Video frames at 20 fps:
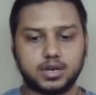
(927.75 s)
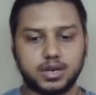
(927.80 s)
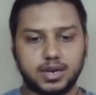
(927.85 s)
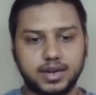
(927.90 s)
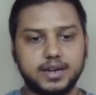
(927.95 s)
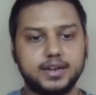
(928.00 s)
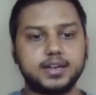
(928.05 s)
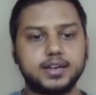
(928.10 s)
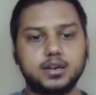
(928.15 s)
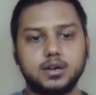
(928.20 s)

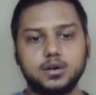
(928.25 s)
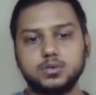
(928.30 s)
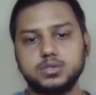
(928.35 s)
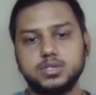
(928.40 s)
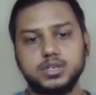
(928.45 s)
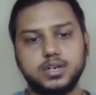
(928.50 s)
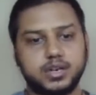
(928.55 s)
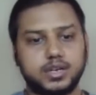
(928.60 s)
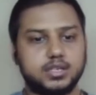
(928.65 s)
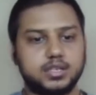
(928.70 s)
right now
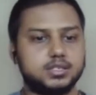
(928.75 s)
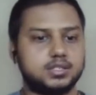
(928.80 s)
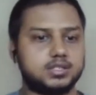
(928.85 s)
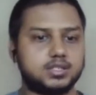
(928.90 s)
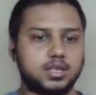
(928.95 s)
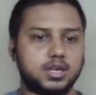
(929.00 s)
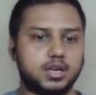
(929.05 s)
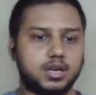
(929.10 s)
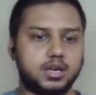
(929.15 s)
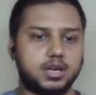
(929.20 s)
the
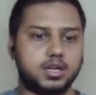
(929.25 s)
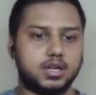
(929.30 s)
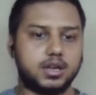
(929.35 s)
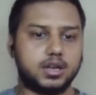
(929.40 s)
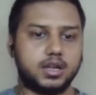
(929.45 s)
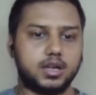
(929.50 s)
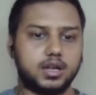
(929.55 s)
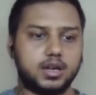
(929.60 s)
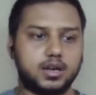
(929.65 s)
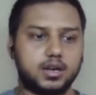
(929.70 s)
trends are
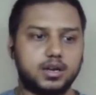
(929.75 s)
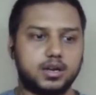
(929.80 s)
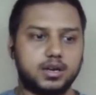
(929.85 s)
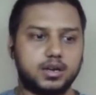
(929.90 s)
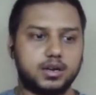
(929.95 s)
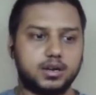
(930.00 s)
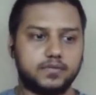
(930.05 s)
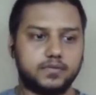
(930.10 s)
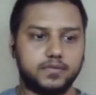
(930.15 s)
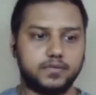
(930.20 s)

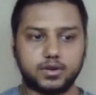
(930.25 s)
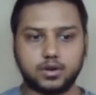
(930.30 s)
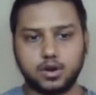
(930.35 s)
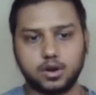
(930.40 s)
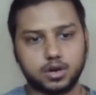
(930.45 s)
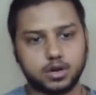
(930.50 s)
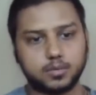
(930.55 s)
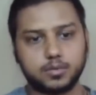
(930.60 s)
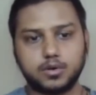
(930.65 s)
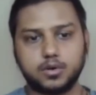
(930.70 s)
and if we
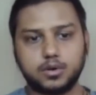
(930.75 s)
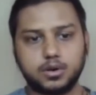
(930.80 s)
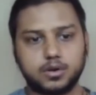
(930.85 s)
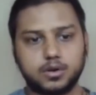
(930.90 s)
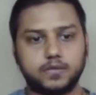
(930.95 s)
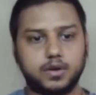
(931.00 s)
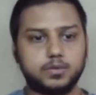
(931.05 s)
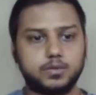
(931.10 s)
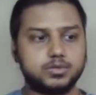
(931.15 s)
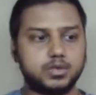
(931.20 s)
talk about
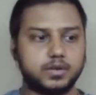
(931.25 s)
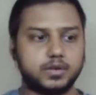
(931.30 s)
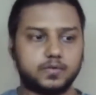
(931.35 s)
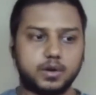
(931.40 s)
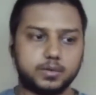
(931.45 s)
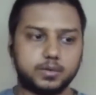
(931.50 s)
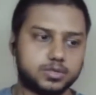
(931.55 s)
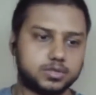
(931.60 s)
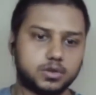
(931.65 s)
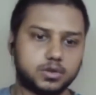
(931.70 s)
devops so
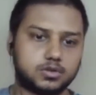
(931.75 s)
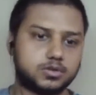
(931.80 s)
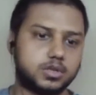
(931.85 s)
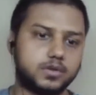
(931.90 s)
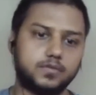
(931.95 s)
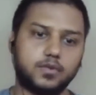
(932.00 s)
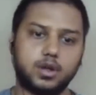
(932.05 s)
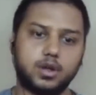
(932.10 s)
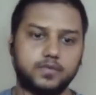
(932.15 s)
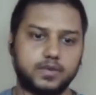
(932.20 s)
devops is
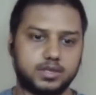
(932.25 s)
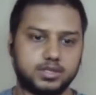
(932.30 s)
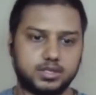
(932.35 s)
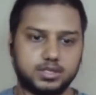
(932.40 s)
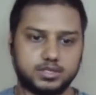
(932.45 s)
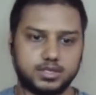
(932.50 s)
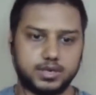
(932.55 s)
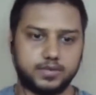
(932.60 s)
also evolving in the